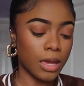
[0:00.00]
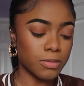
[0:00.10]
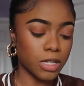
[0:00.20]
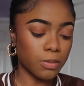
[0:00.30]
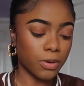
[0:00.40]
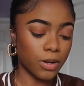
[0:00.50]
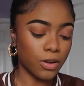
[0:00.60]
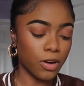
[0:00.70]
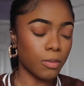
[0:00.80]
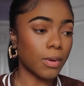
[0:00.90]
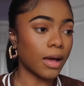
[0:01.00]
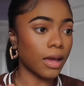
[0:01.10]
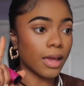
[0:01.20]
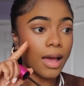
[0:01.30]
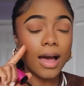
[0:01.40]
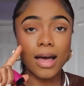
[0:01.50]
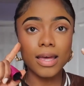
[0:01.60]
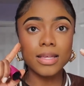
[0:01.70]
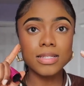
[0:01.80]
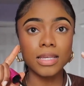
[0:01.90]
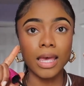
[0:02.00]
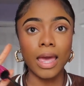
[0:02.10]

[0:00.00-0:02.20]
I'm just gonna put it on my eyes.